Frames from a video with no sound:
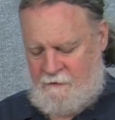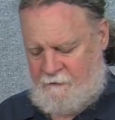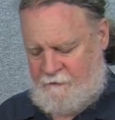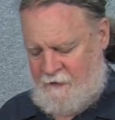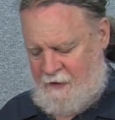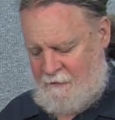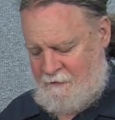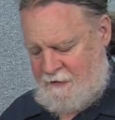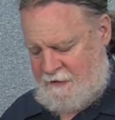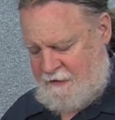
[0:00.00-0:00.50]

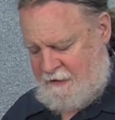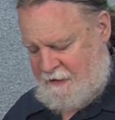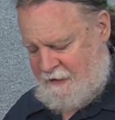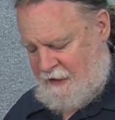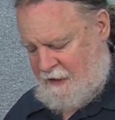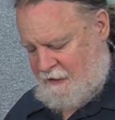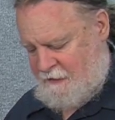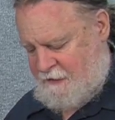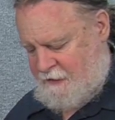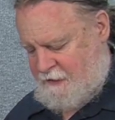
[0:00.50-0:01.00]
famous
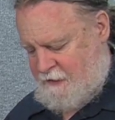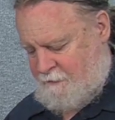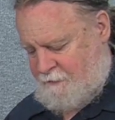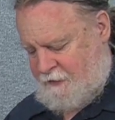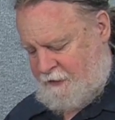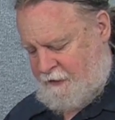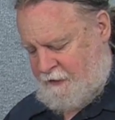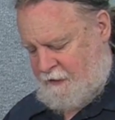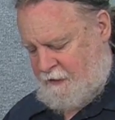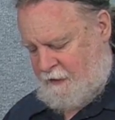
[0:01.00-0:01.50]
analysis of
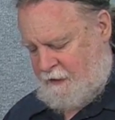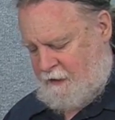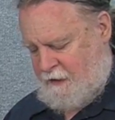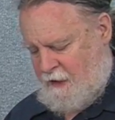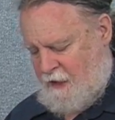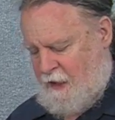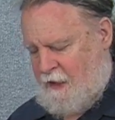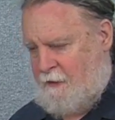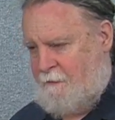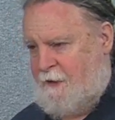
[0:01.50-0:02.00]
political
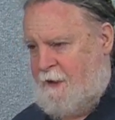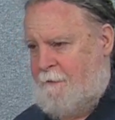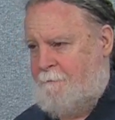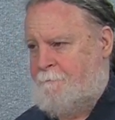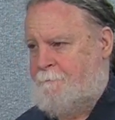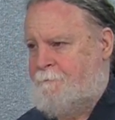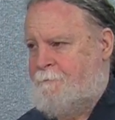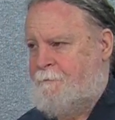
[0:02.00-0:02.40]
economy.